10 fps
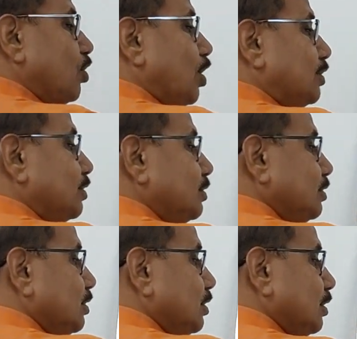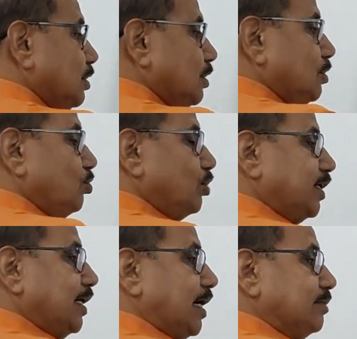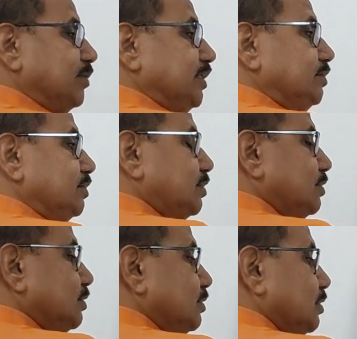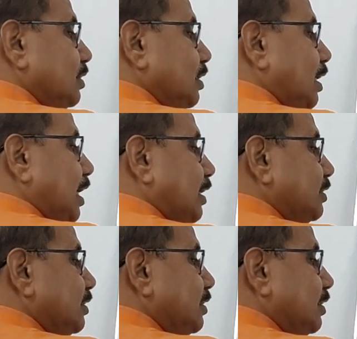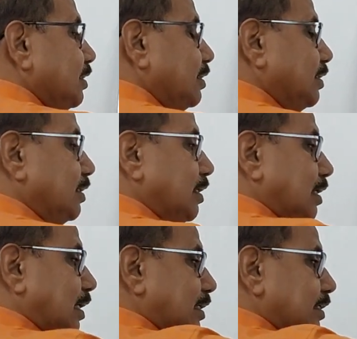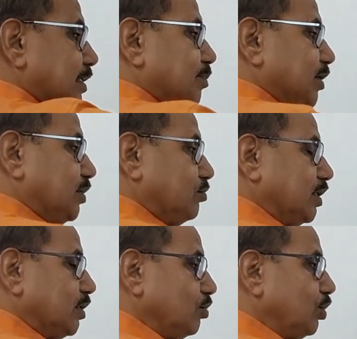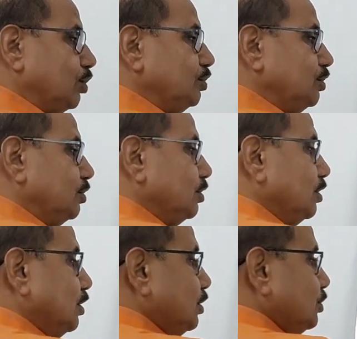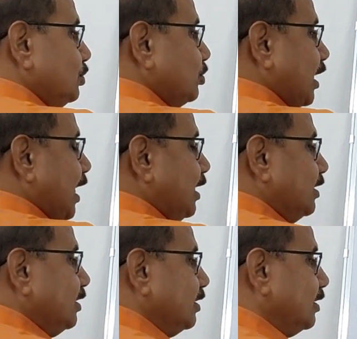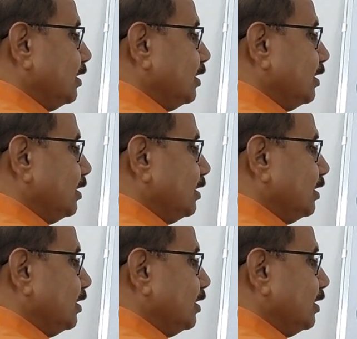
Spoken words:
got loading arrangement, and under a particular load, you can